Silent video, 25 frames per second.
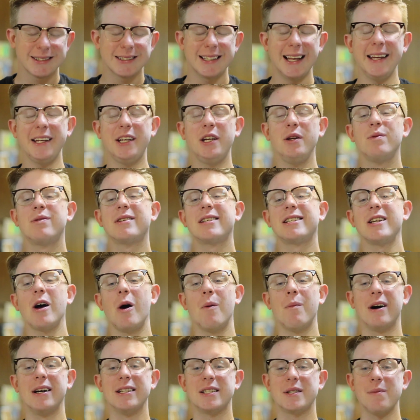Thank you
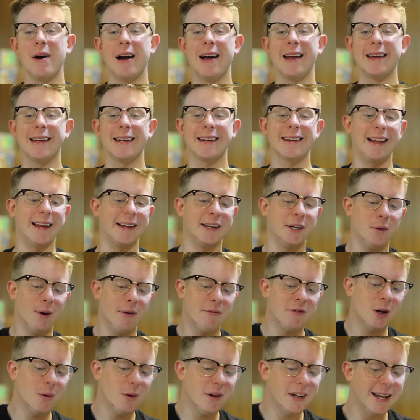so much, Mike. Like, you
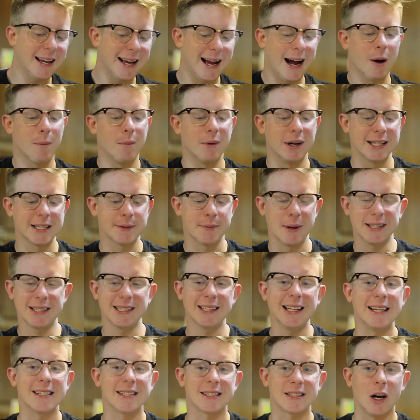have no idea how much,
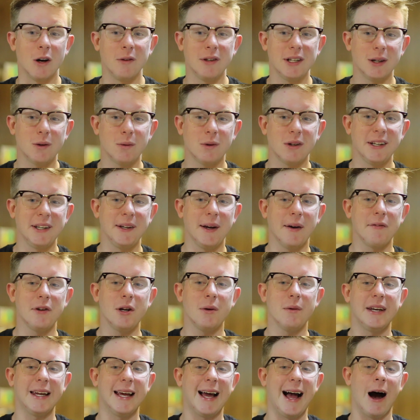especially that Sonya one, you have
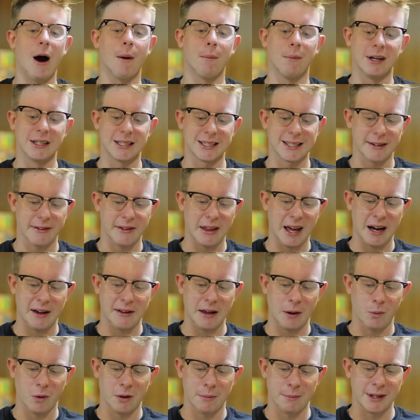no idea how much
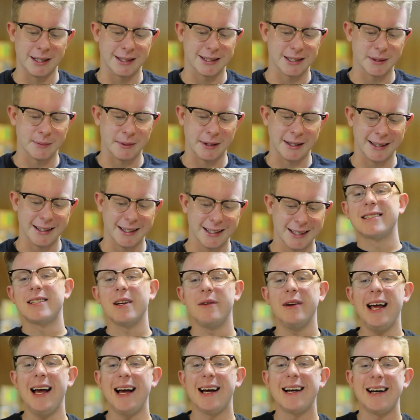that one meant to me.
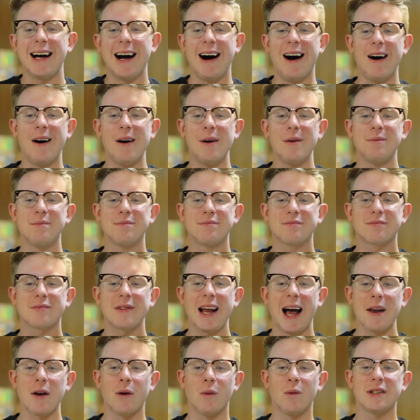So yeah, I
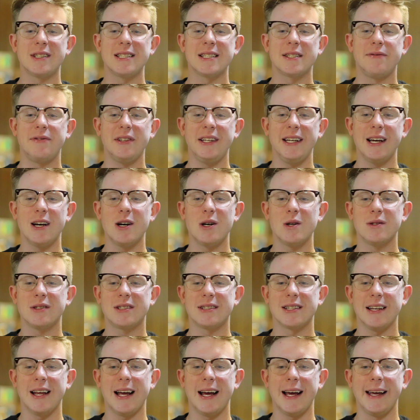don't want this video
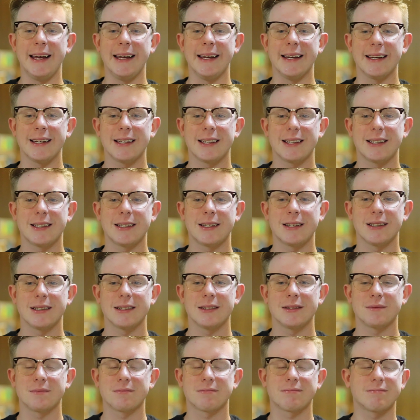to like,
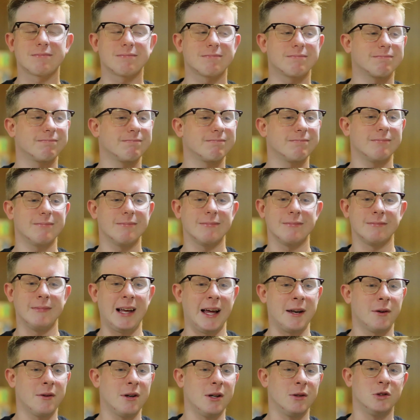
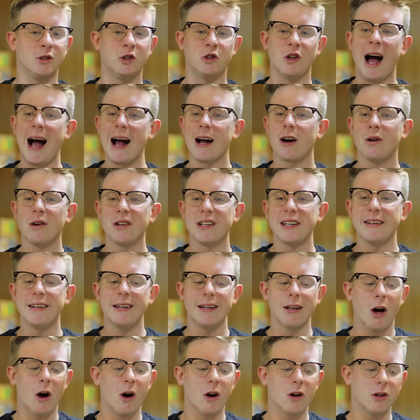I don't know, drag on
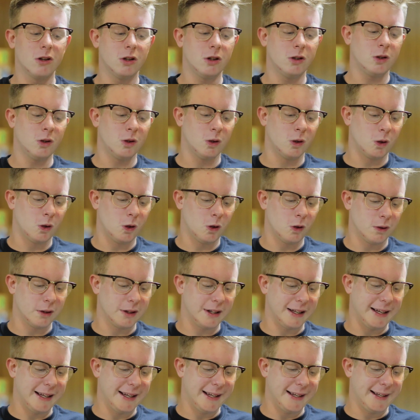any longer
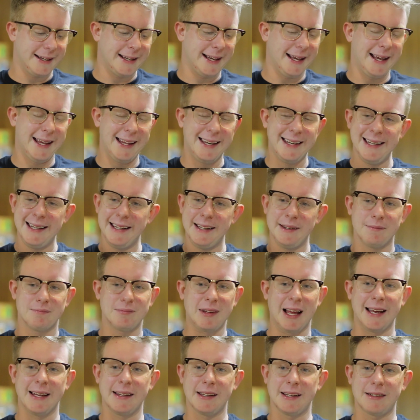or get any
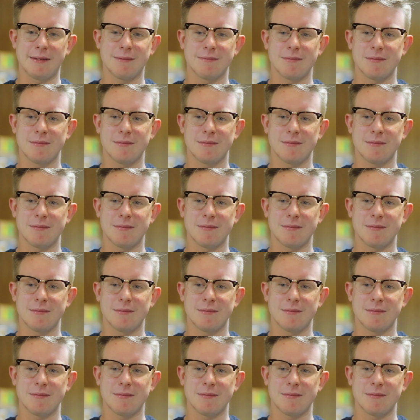like